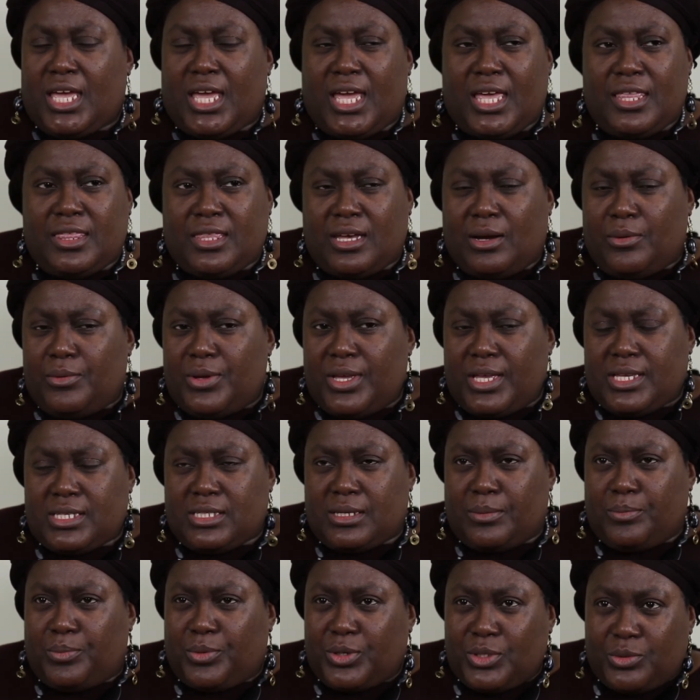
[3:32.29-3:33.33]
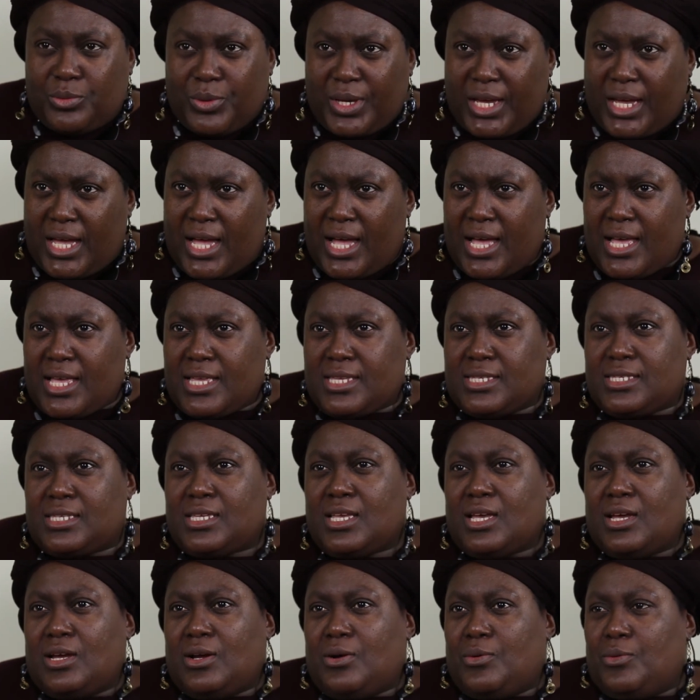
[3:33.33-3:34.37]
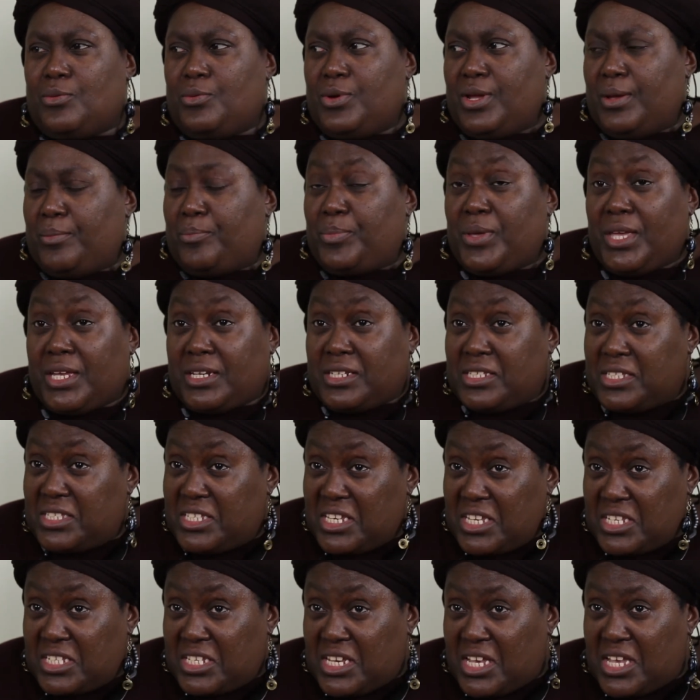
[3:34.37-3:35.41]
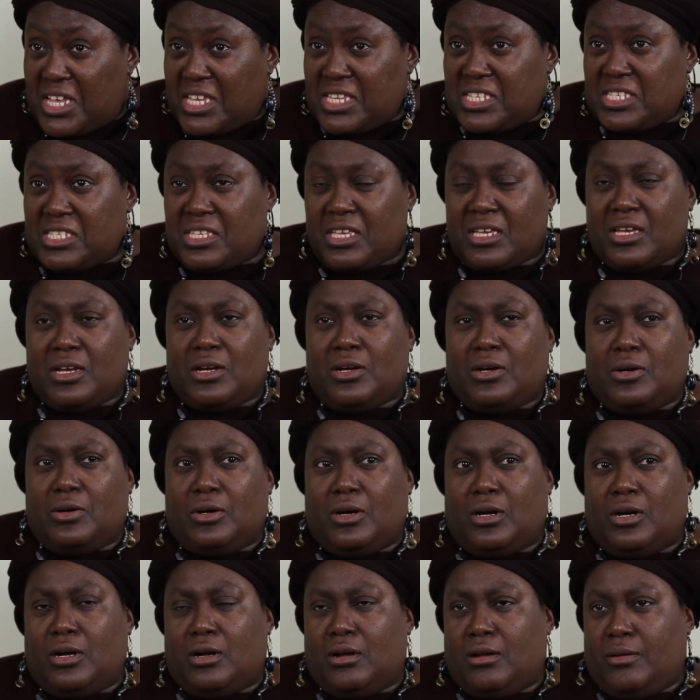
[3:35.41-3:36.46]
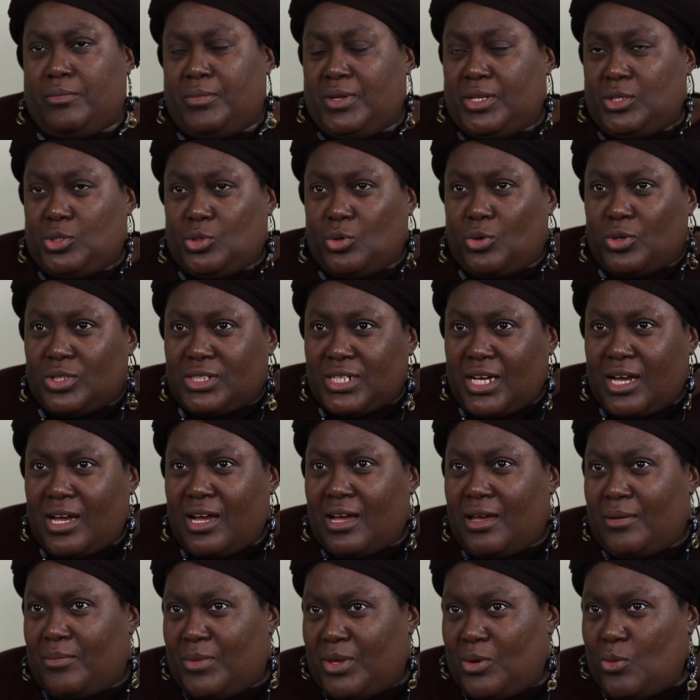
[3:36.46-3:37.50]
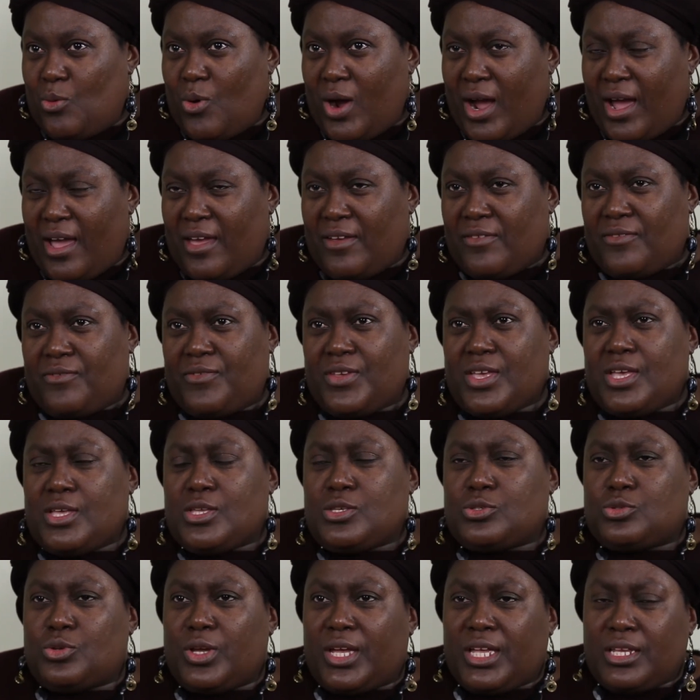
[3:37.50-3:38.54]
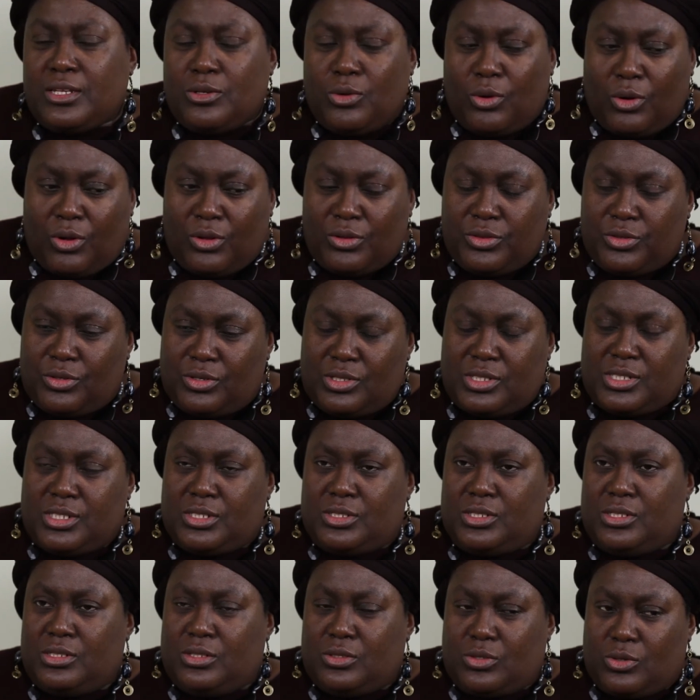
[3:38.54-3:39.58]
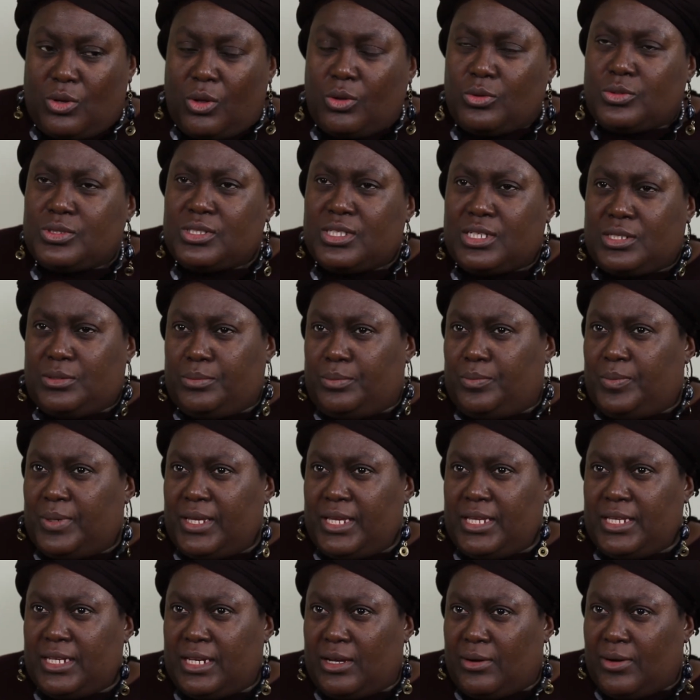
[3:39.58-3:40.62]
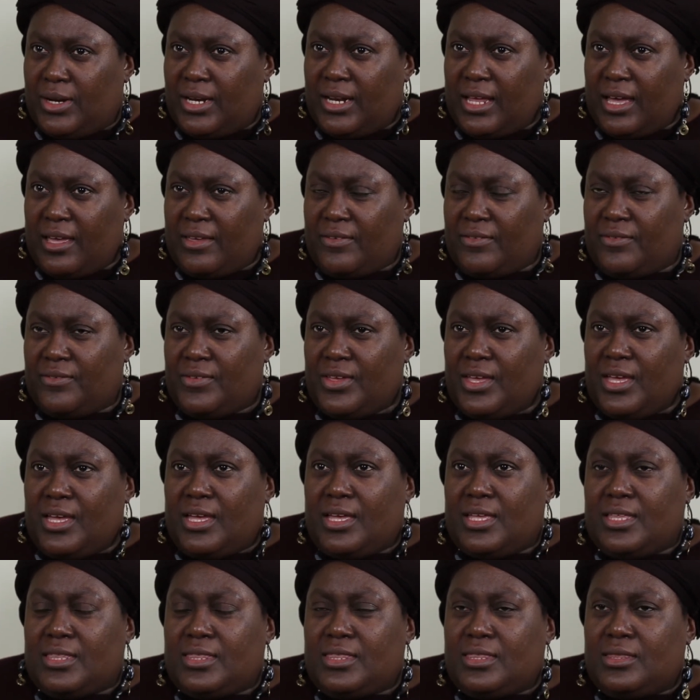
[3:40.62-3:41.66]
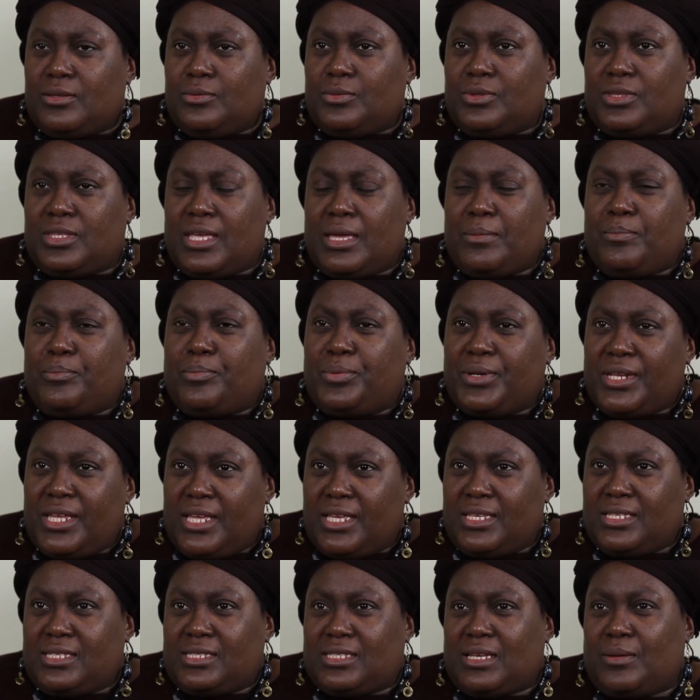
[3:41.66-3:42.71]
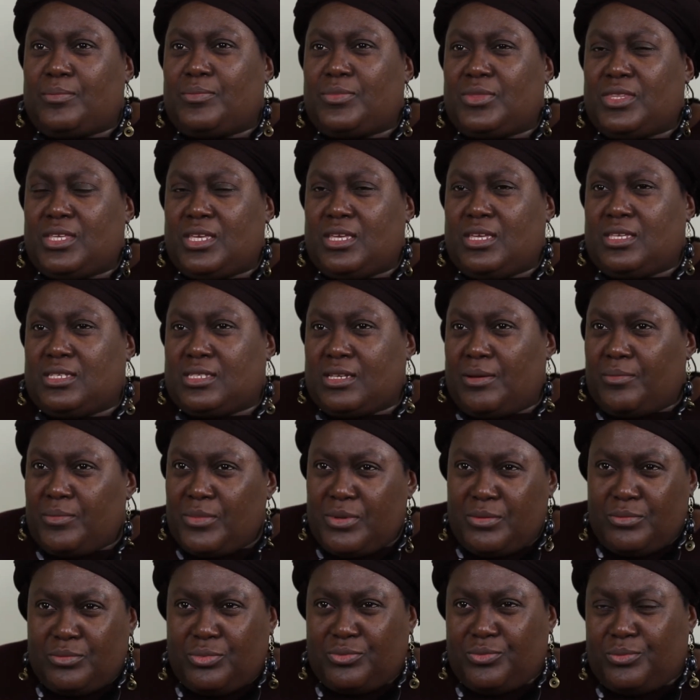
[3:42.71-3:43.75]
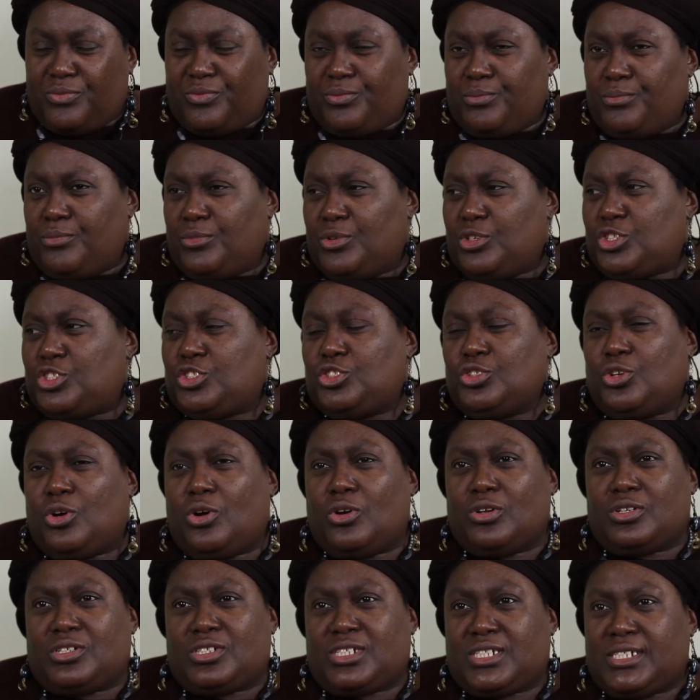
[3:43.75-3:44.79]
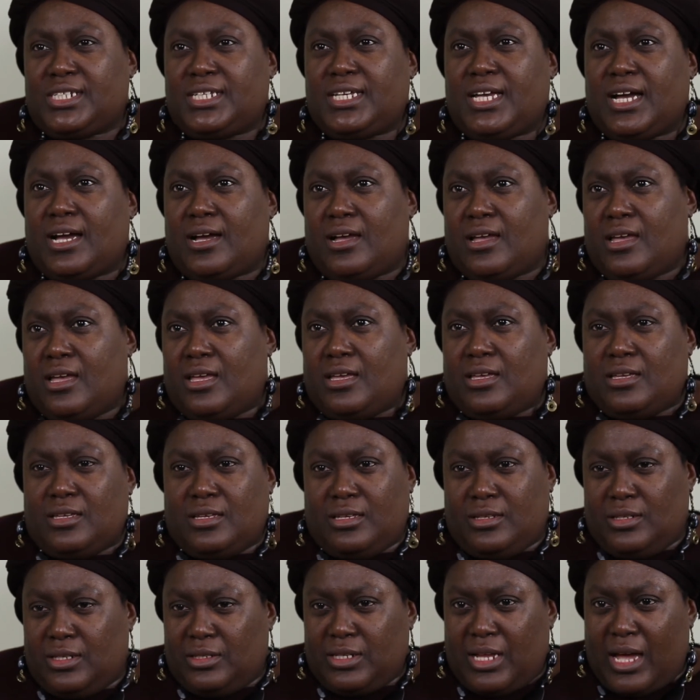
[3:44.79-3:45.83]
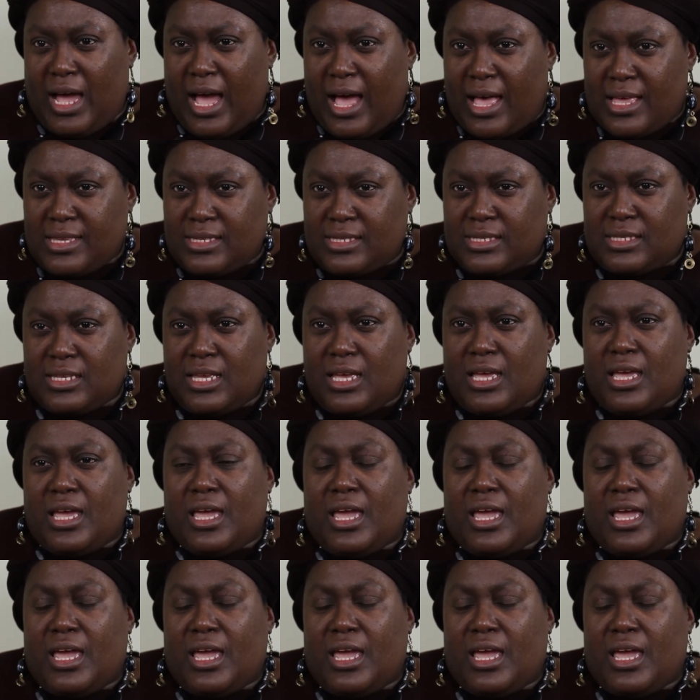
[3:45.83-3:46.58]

Either we are support workers, we are peer researchers, I'm a daughter, I'm a wife. So at all those roles that we play in our life, they bring something, some emotional trigger in us.